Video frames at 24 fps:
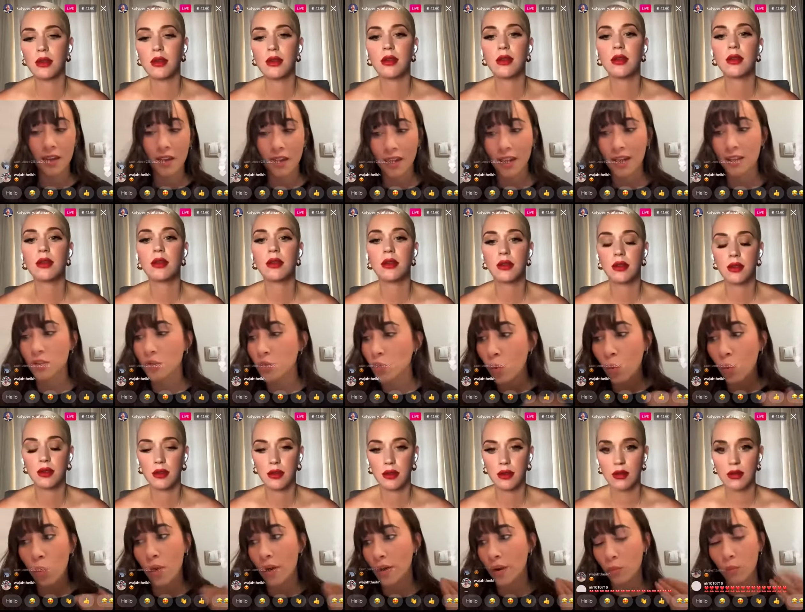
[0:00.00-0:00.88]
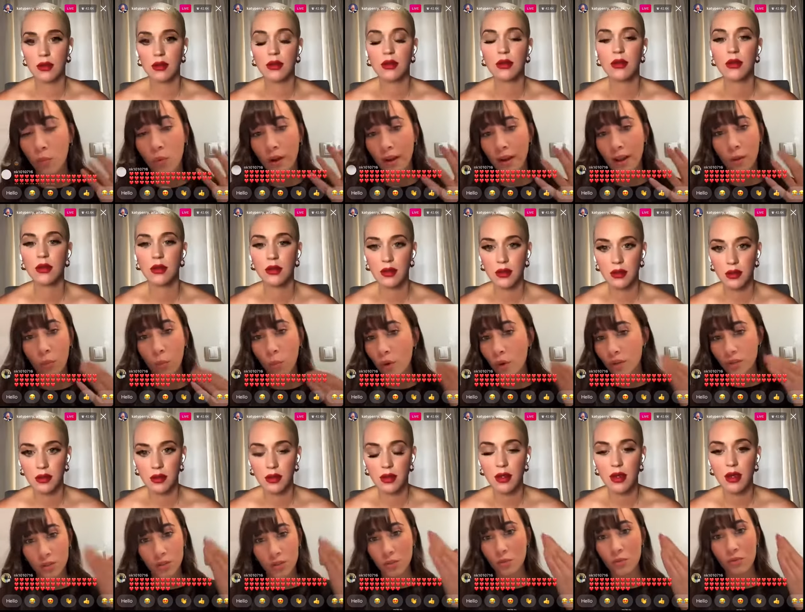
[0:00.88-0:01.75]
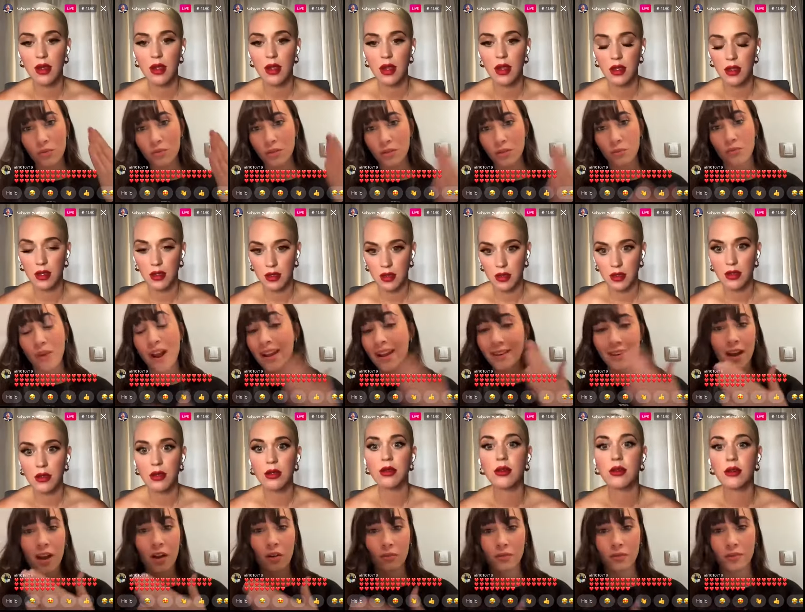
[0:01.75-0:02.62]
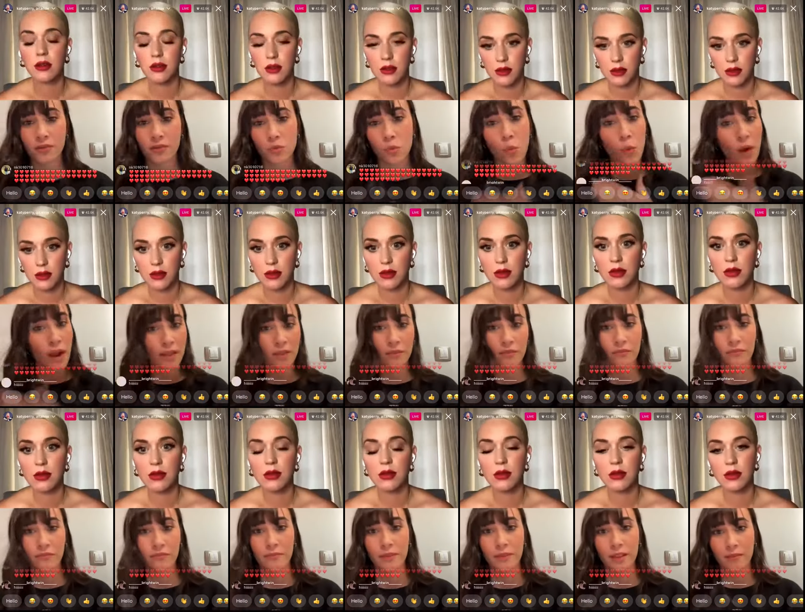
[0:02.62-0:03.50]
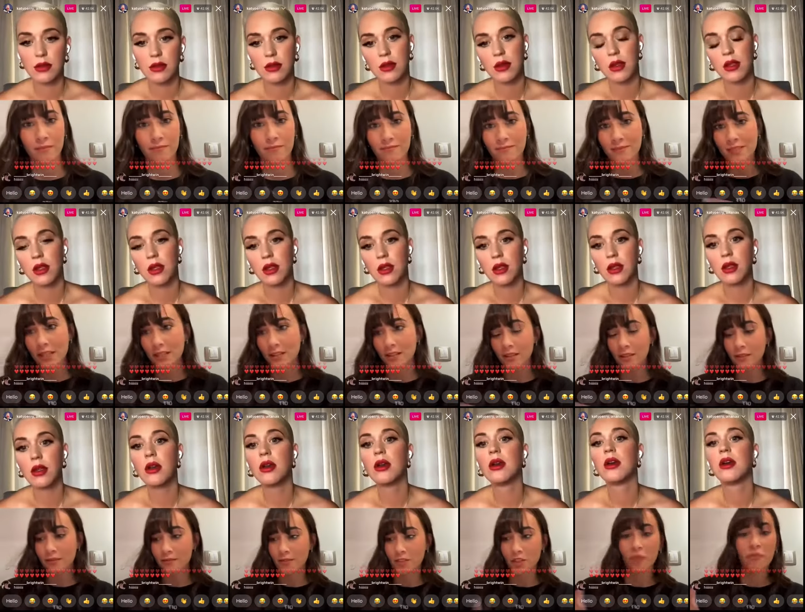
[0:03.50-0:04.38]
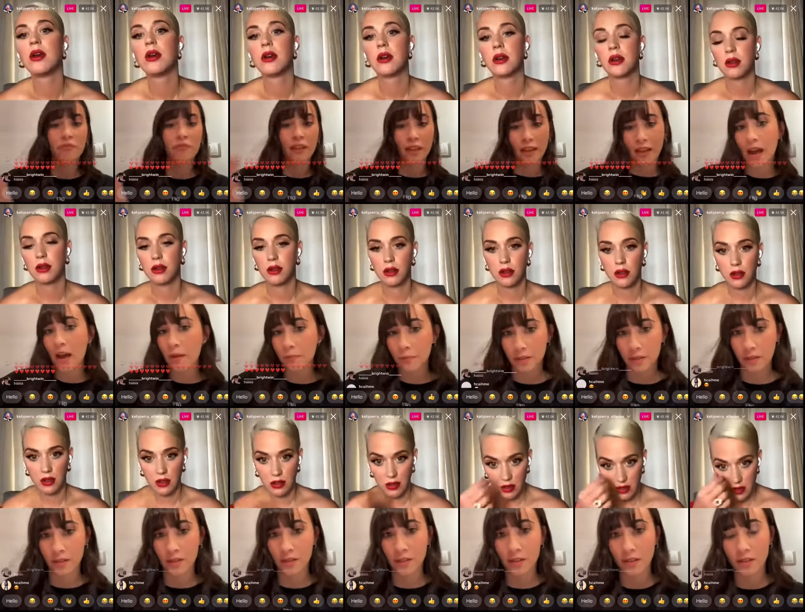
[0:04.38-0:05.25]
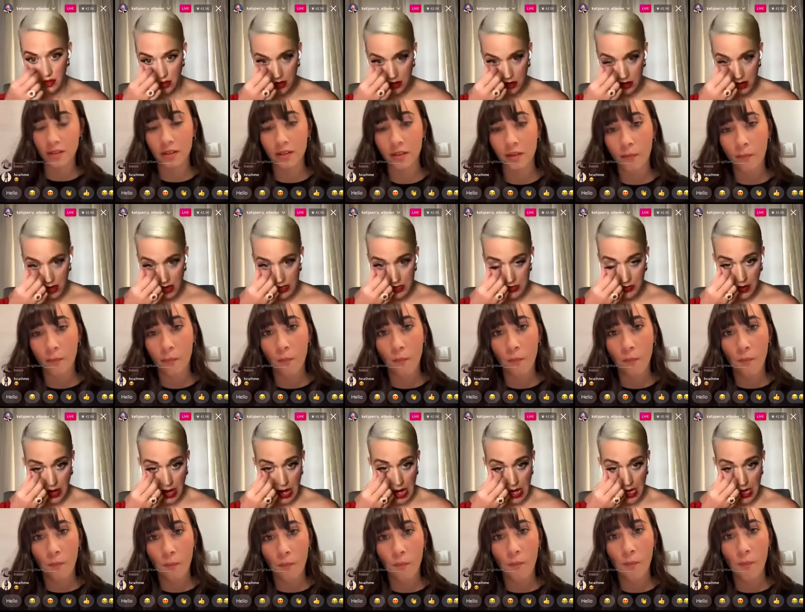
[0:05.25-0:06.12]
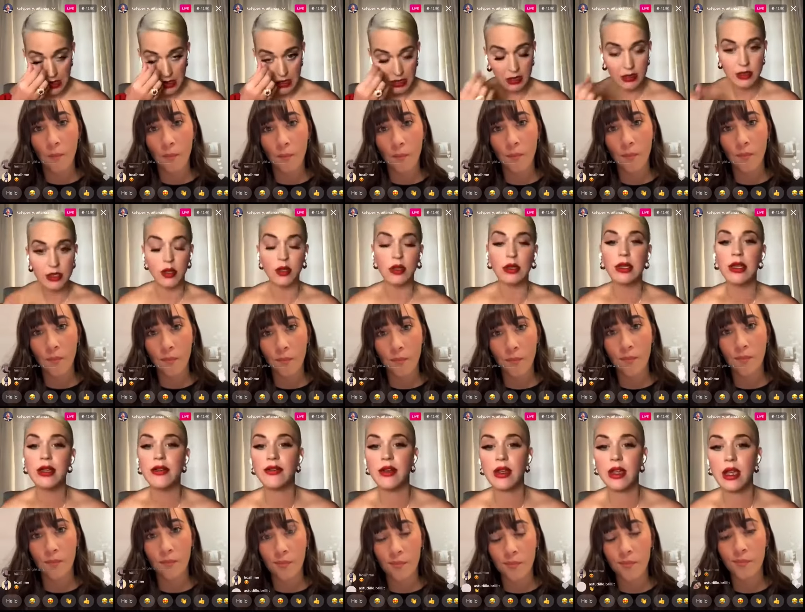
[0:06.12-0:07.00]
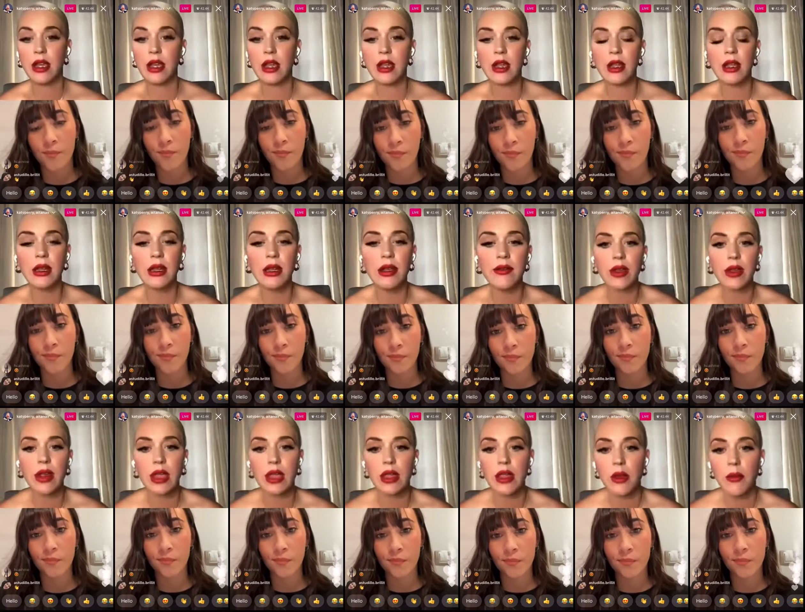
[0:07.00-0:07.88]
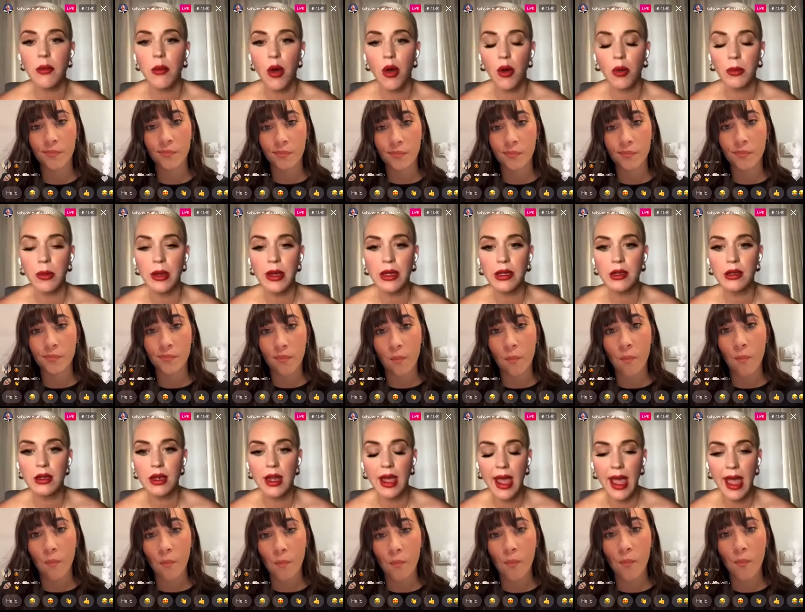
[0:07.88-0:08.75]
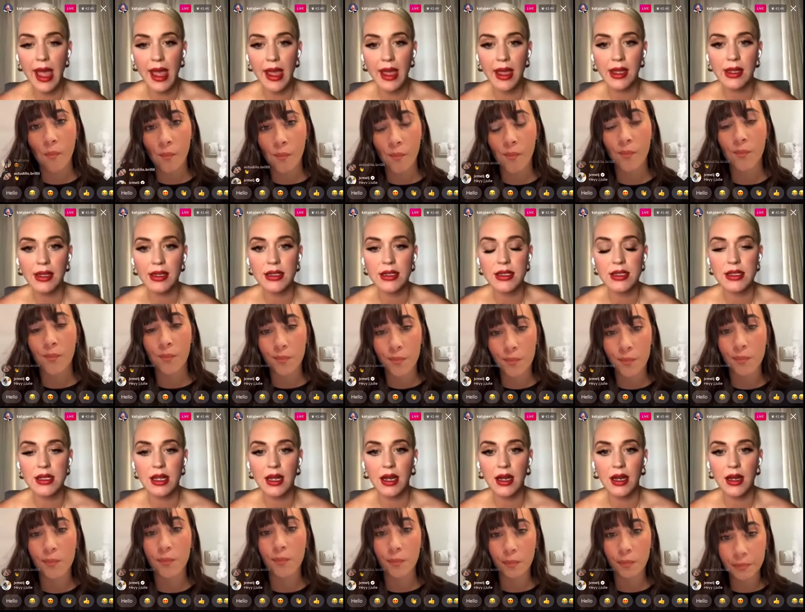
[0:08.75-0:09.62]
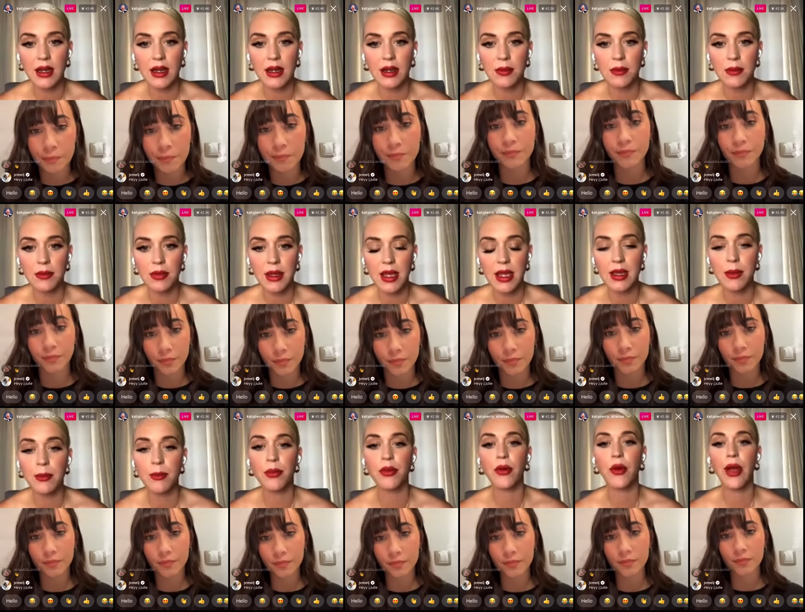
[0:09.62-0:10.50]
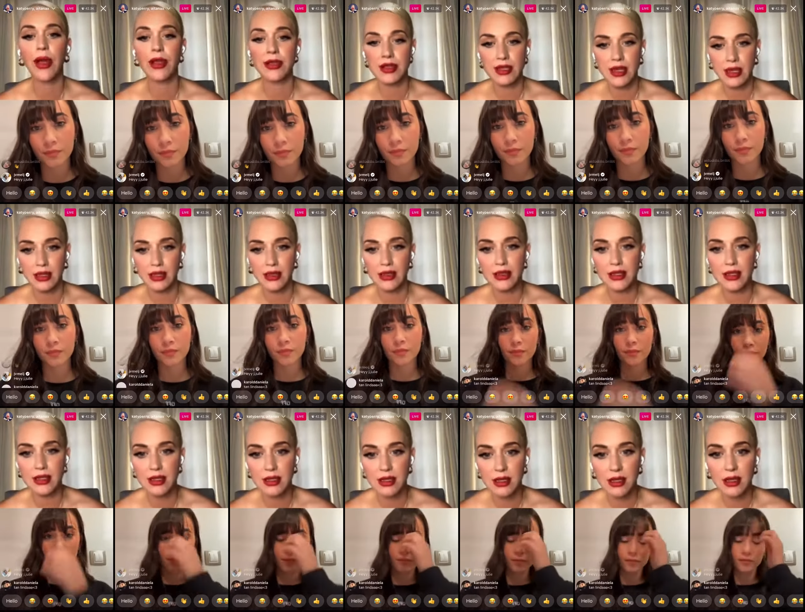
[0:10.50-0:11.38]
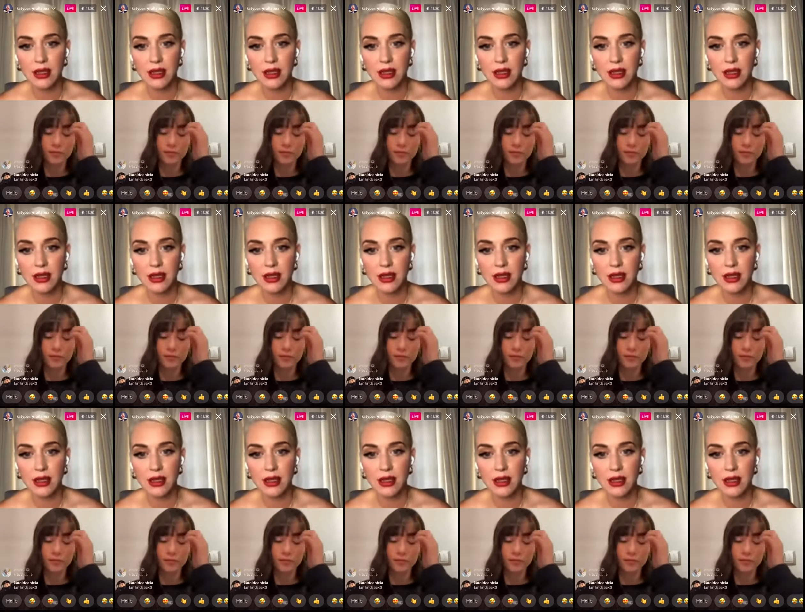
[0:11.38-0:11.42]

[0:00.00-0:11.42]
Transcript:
Speaker 1: and do what I want to do right now, not wait until something happens.
Speaker 2: That's right. So living in the moment. And being present.